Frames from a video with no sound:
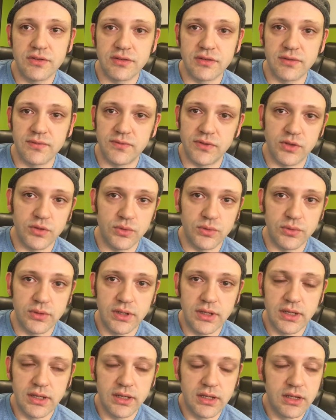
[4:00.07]
just a
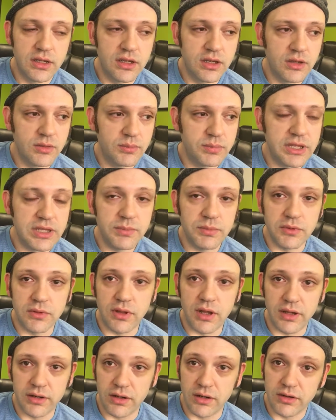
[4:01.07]
few
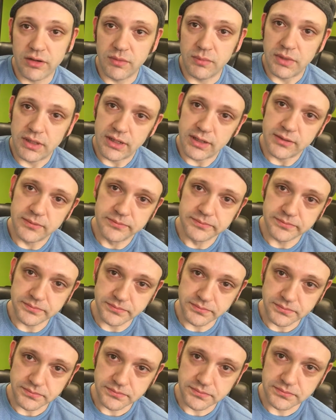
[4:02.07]
people on our committee.
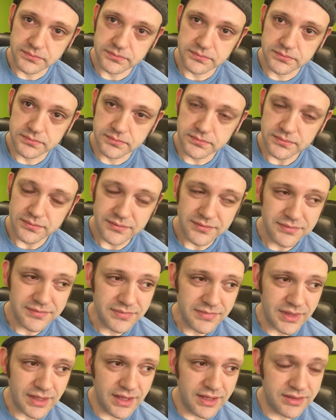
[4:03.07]

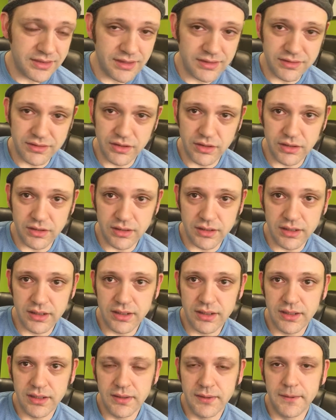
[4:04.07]
And this year,
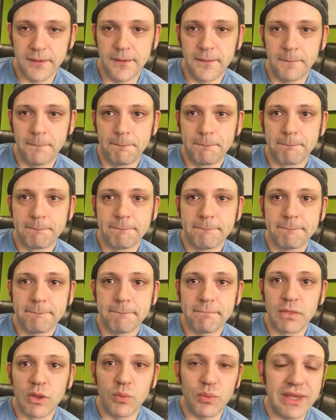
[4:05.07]

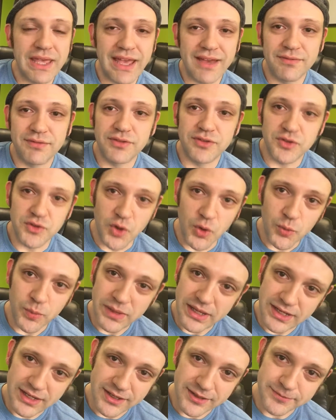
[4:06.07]
we have so
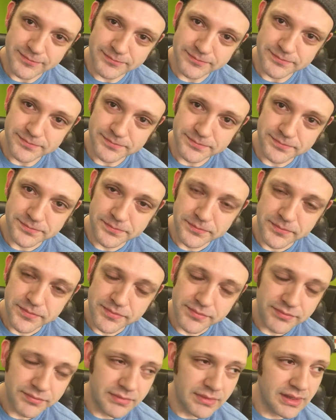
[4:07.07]
many.
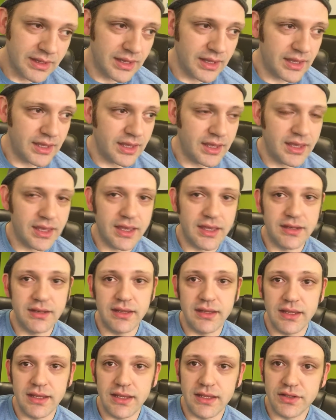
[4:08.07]

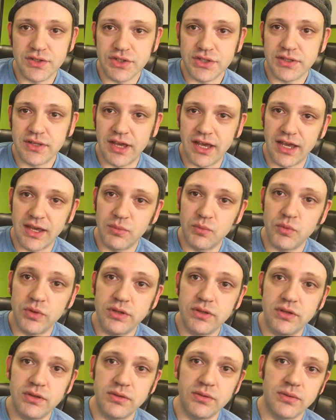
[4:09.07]
And each time
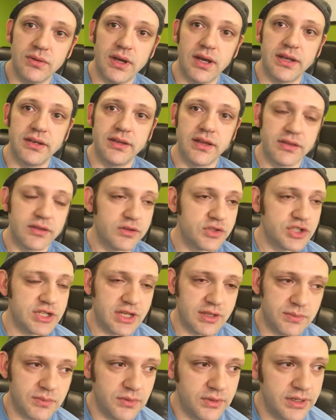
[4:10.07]
we do another
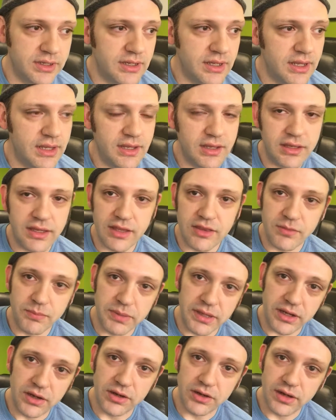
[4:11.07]
checkpoint, it gets
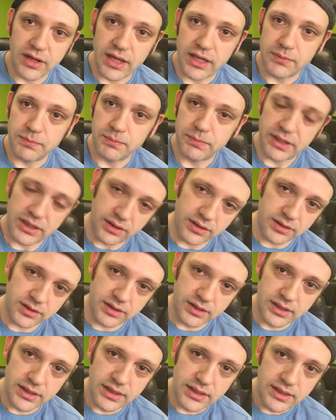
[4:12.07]
bigger and bigger.